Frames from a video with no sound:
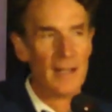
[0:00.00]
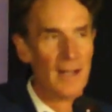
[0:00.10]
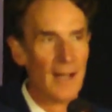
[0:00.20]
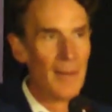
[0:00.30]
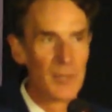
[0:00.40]

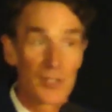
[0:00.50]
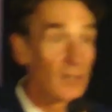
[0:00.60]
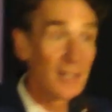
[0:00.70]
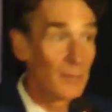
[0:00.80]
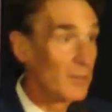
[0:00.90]
I'm
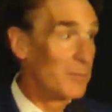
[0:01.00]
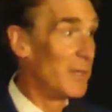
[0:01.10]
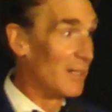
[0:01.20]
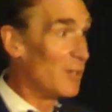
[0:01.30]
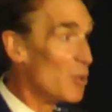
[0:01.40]
sure he would have
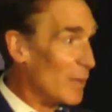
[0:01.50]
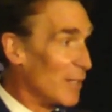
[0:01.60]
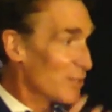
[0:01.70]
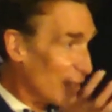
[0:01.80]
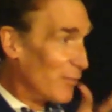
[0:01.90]
been a
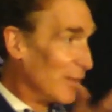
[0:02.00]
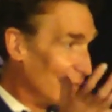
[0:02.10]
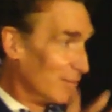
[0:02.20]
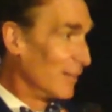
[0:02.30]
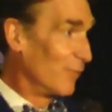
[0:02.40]
humanist if
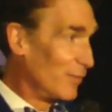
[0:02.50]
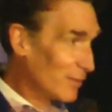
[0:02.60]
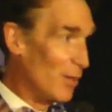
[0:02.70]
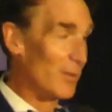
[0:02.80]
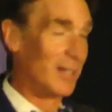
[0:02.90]

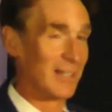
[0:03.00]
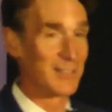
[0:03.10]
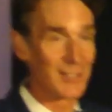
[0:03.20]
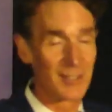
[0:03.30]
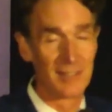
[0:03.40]
known it
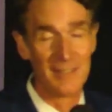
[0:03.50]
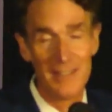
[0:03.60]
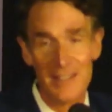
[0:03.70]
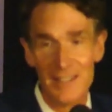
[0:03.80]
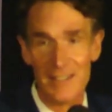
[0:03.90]
existed
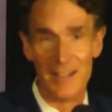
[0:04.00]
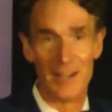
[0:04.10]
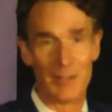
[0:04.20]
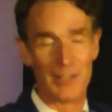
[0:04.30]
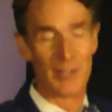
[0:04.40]

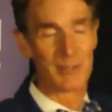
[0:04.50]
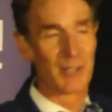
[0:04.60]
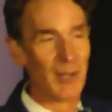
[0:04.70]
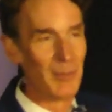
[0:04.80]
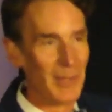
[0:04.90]
100 years
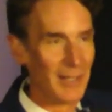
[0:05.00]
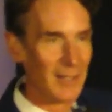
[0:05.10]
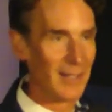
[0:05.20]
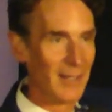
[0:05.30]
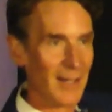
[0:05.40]
ago, but
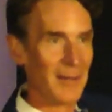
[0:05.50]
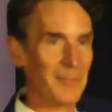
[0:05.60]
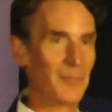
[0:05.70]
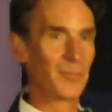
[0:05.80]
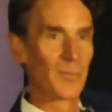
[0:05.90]

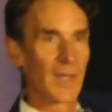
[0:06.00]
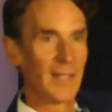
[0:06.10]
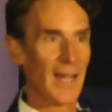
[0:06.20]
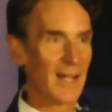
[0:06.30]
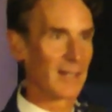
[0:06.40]
they
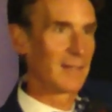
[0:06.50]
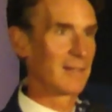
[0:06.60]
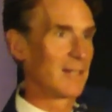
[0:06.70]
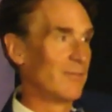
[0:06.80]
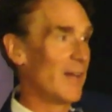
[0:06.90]
had a
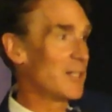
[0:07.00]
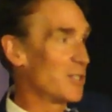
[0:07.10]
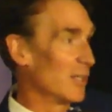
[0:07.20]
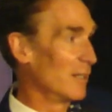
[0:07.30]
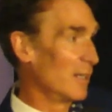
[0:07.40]

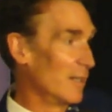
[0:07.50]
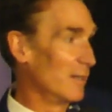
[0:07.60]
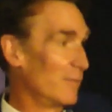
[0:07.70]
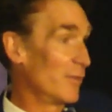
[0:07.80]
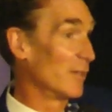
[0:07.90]
convention
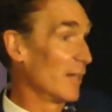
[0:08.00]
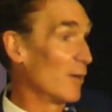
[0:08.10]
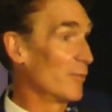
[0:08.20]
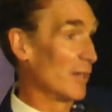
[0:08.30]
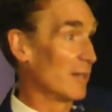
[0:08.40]
in
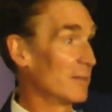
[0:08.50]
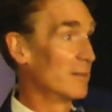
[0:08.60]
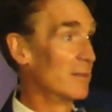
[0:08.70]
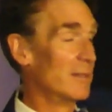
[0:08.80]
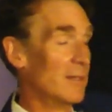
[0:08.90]
Philadelphia.
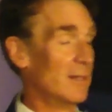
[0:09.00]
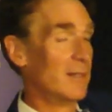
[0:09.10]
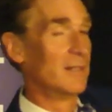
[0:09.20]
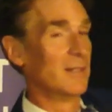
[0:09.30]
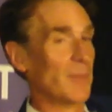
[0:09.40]

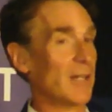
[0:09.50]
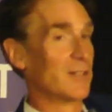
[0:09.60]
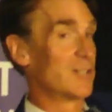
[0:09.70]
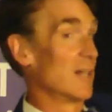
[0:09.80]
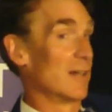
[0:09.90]
My
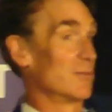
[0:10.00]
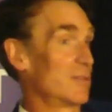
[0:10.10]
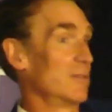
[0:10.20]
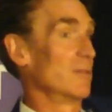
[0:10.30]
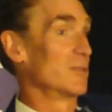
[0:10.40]
understanding it
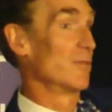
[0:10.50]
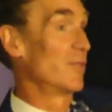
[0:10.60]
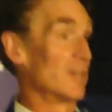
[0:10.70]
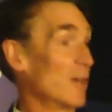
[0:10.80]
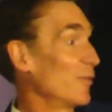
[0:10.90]
was in
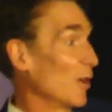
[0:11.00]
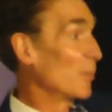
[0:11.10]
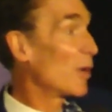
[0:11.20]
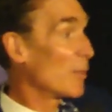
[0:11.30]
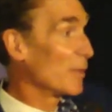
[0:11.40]
Philadelphia on
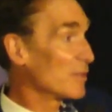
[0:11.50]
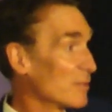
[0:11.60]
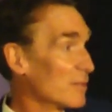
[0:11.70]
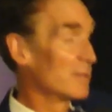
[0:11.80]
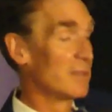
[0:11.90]

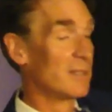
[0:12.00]
purpose.